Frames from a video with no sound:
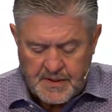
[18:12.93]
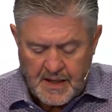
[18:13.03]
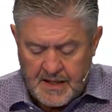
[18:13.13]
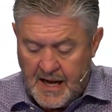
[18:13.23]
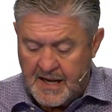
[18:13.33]

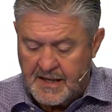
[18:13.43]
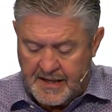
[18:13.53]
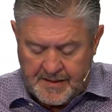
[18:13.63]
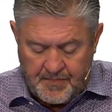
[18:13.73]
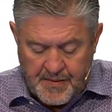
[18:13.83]
a
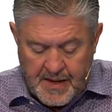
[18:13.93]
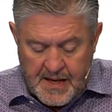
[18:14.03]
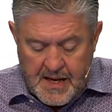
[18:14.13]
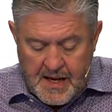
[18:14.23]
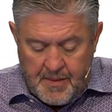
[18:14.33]
godly
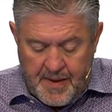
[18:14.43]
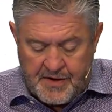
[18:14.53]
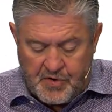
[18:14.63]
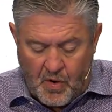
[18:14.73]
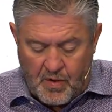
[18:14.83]

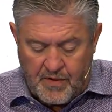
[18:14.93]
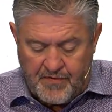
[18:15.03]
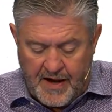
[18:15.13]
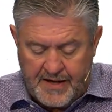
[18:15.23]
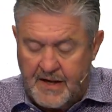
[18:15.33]
mentor.
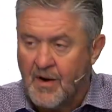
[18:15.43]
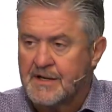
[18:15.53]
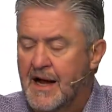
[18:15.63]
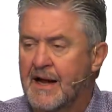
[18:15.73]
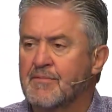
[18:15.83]
I didn't know.
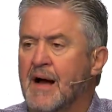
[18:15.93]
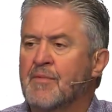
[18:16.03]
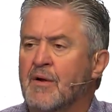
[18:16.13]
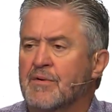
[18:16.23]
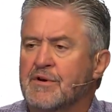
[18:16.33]
I
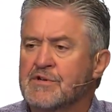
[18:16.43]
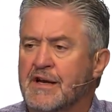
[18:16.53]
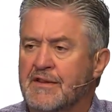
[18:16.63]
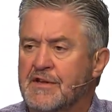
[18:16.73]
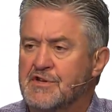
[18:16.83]
don't usually
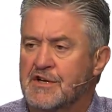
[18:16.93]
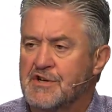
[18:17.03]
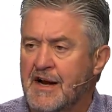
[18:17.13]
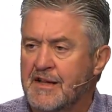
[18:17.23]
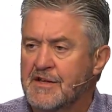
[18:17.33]
get this
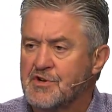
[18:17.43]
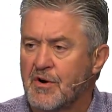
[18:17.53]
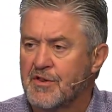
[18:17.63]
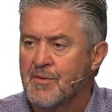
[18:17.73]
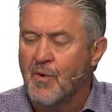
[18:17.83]
excited this
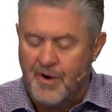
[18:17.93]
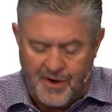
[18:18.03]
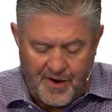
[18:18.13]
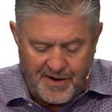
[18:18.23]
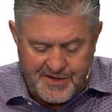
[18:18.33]
early in the morning.
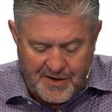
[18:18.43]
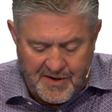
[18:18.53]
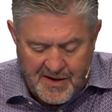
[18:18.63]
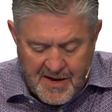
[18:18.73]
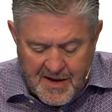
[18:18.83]
All right. So
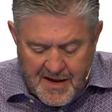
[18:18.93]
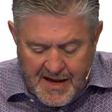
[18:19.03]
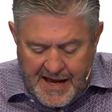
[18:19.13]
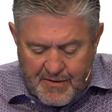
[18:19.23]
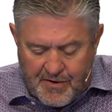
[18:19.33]

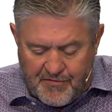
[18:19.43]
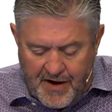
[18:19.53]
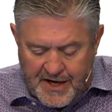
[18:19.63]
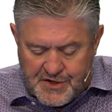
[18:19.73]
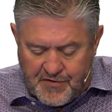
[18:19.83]
he
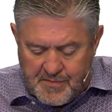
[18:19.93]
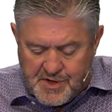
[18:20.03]
refrains from